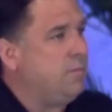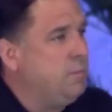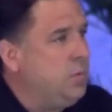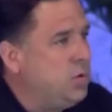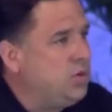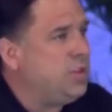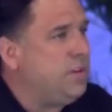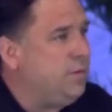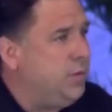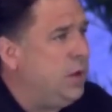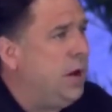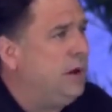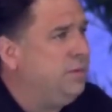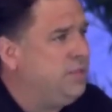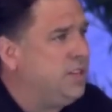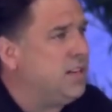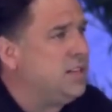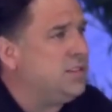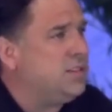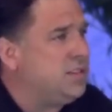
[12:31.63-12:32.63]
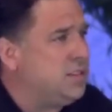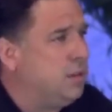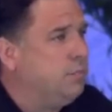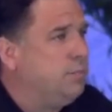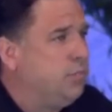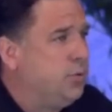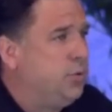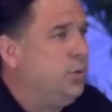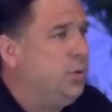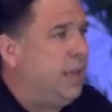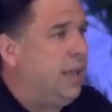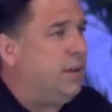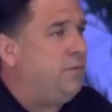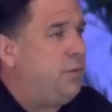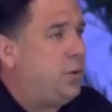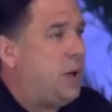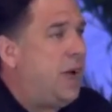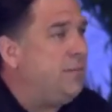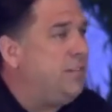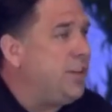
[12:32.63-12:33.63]
Most of you have done some pruning. If
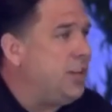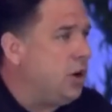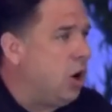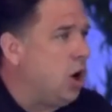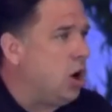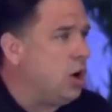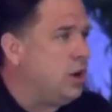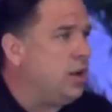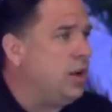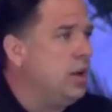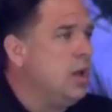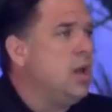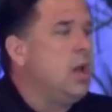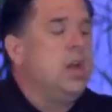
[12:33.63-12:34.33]
you have a yard,